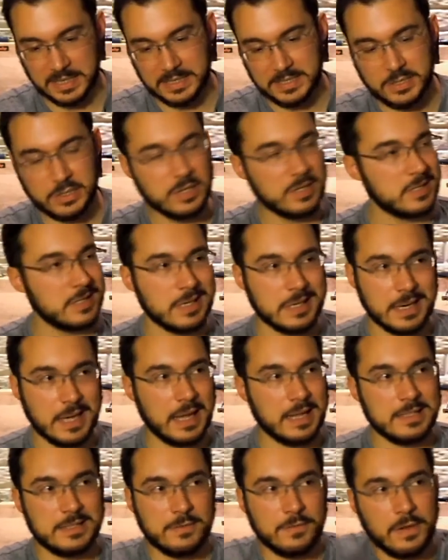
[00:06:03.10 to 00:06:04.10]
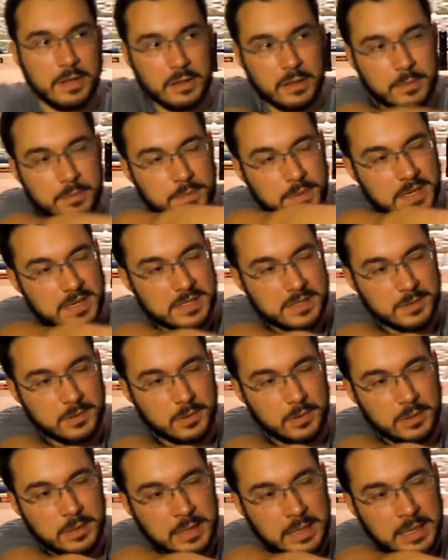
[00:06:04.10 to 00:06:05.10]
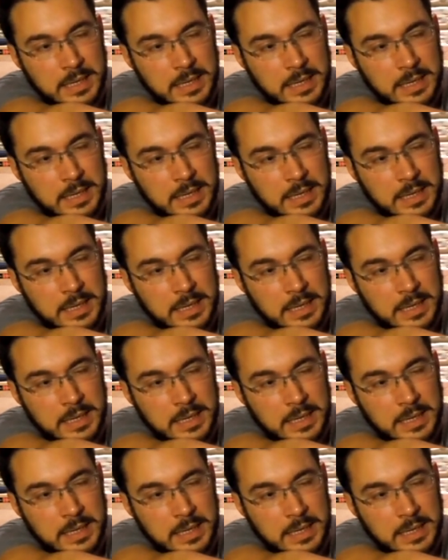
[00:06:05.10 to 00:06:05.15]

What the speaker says: It's just a nice feeling pistol.